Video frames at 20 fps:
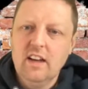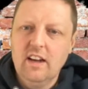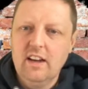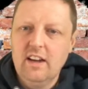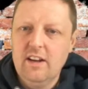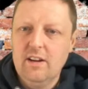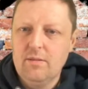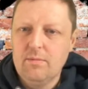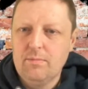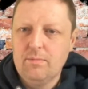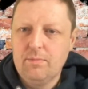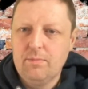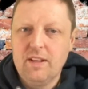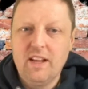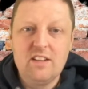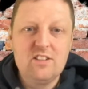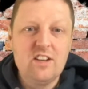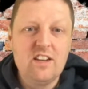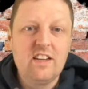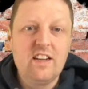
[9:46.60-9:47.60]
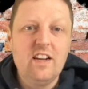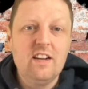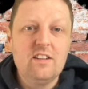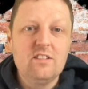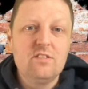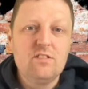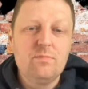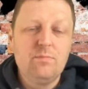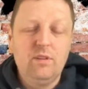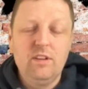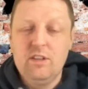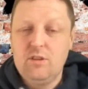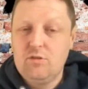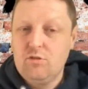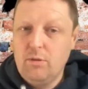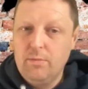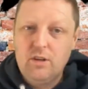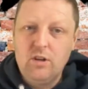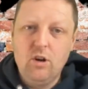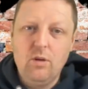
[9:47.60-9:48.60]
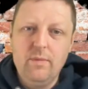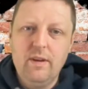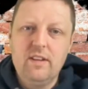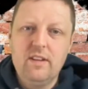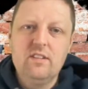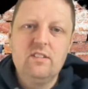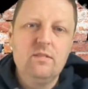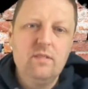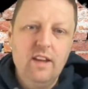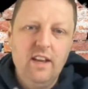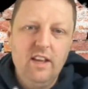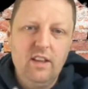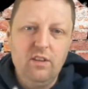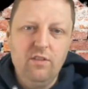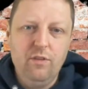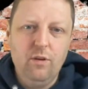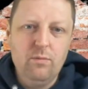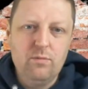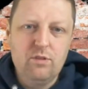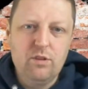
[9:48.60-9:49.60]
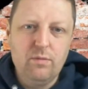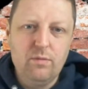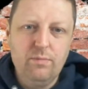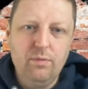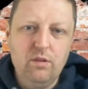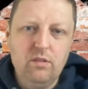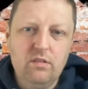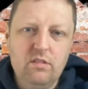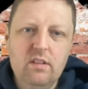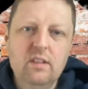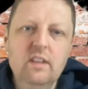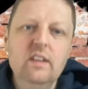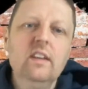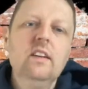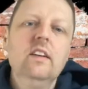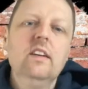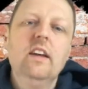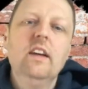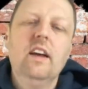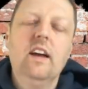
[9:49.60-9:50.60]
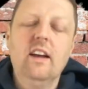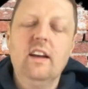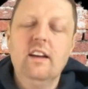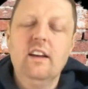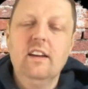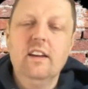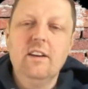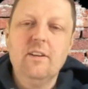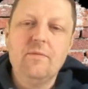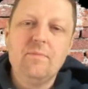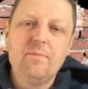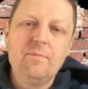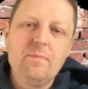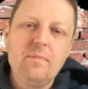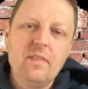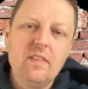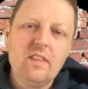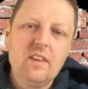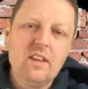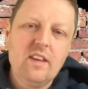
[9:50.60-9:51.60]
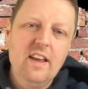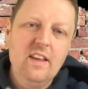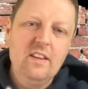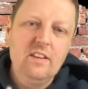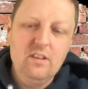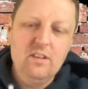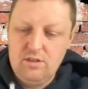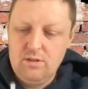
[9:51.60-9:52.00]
But that's it, guys. Please drop a comment, hit the thumbs up button, hit